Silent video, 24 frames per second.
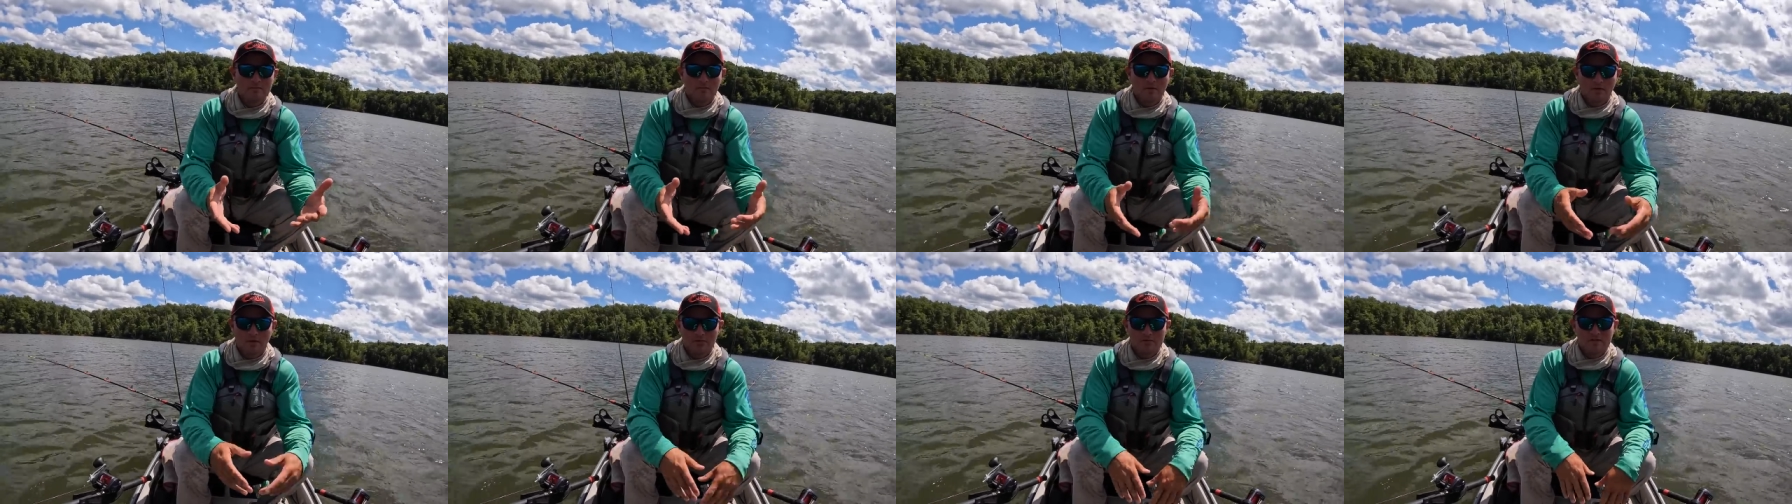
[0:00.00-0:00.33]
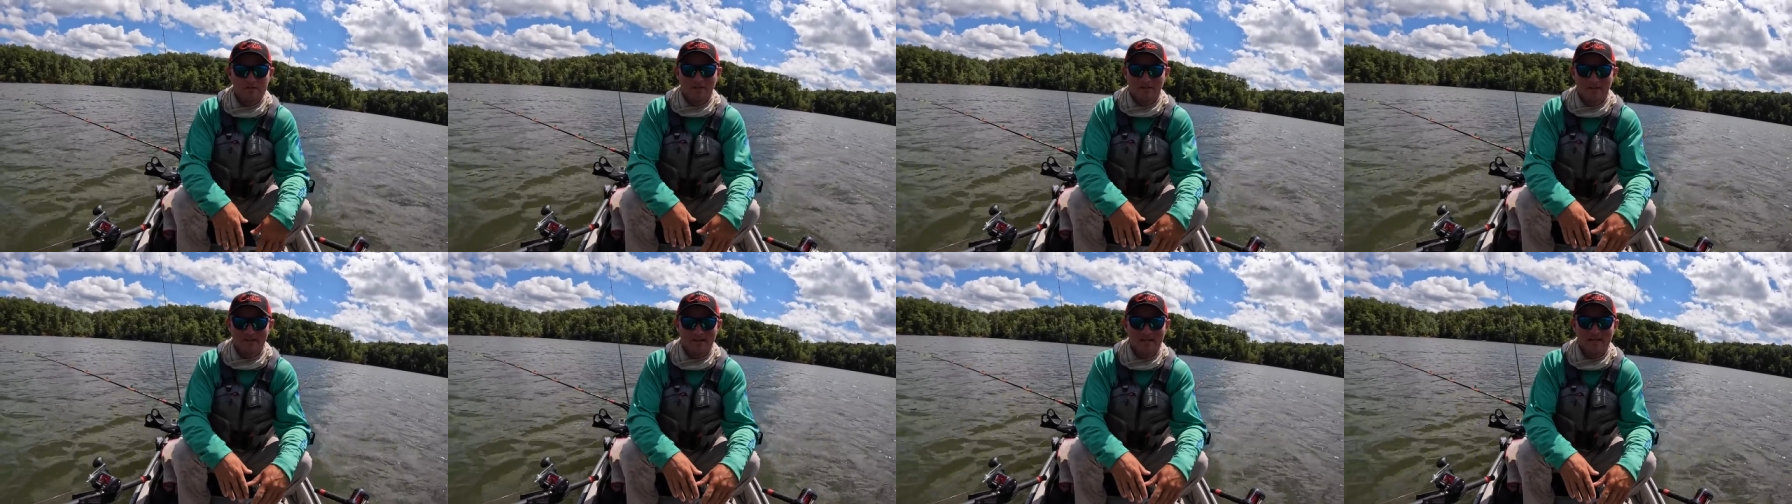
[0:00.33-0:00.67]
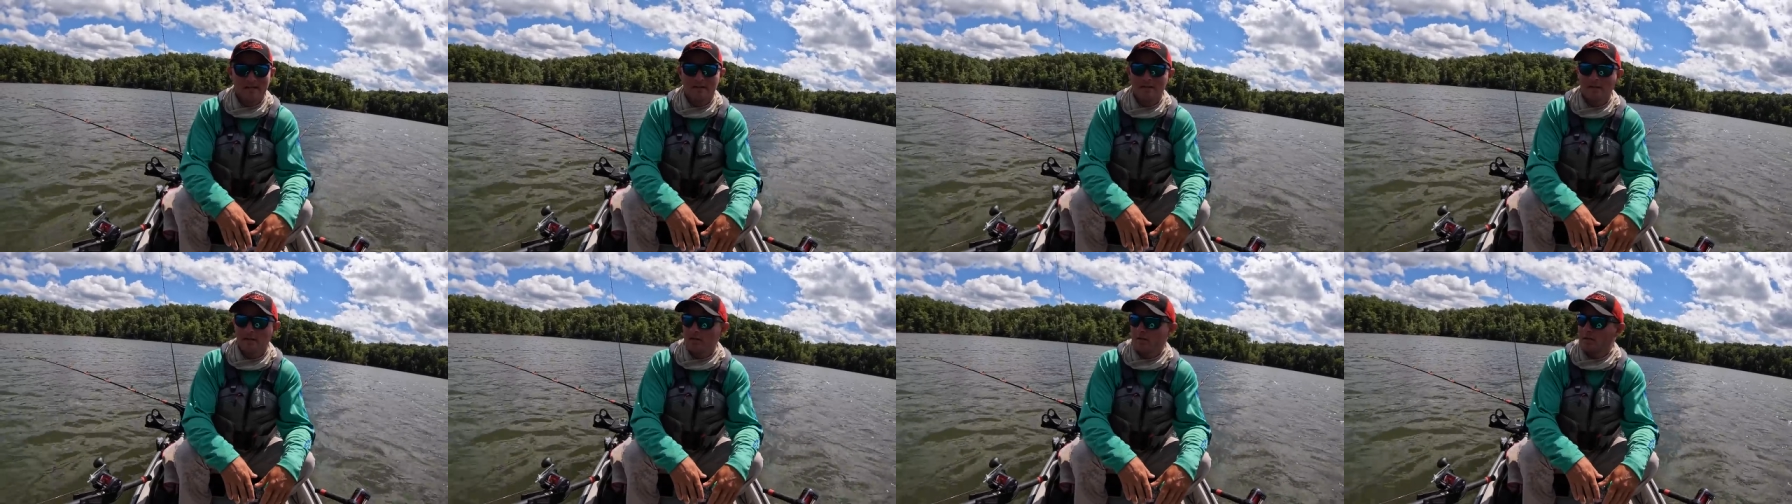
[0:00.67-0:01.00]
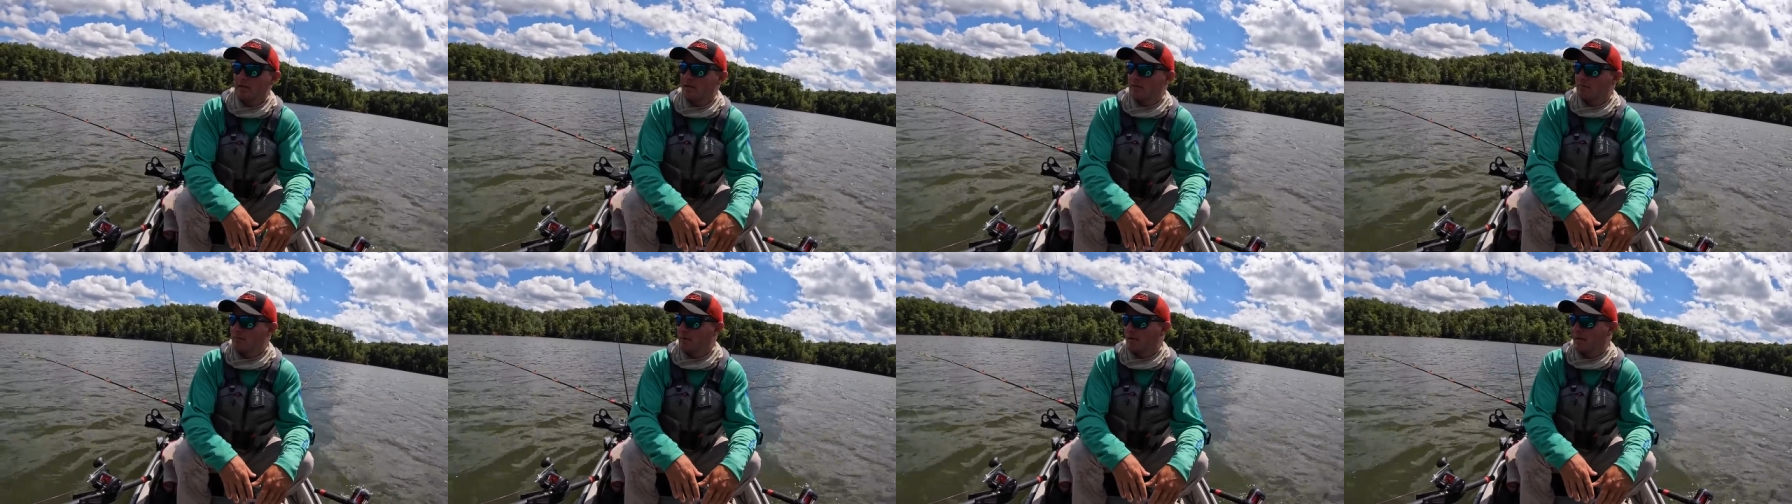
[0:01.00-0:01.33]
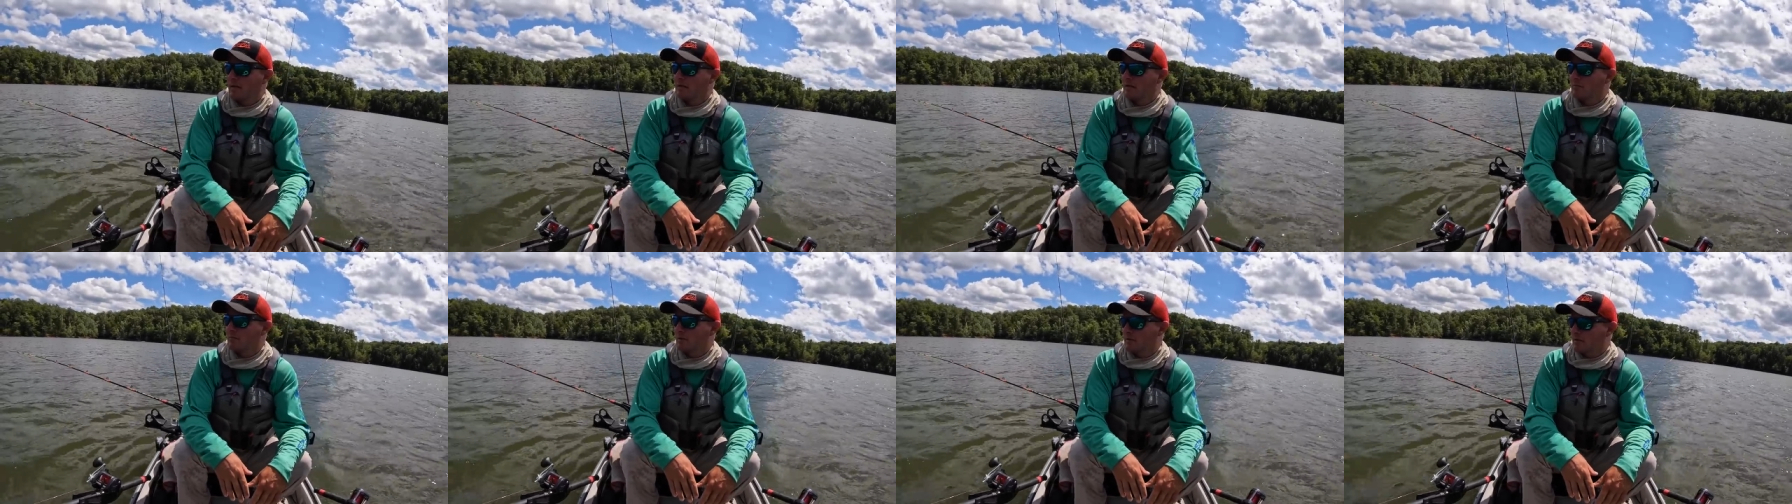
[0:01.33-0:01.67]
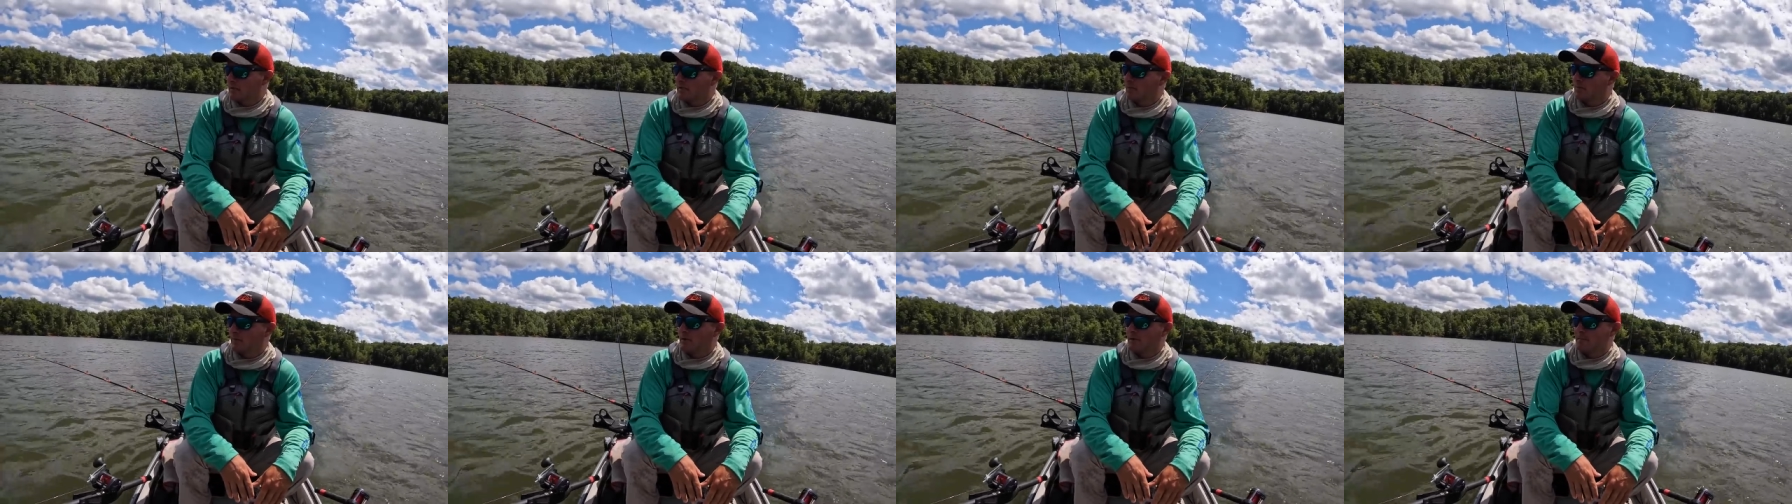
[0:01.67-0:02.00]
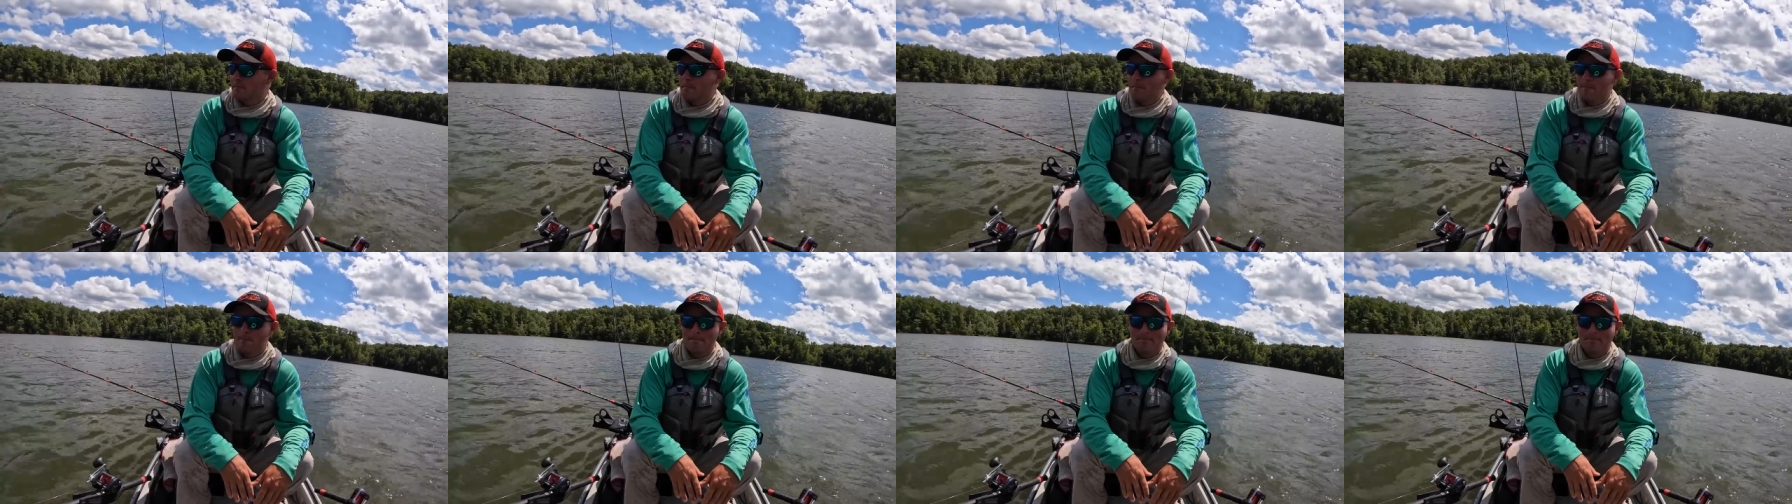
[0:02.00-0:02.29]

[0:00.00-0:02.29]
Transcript: I was delayed there getting bait. But anyway,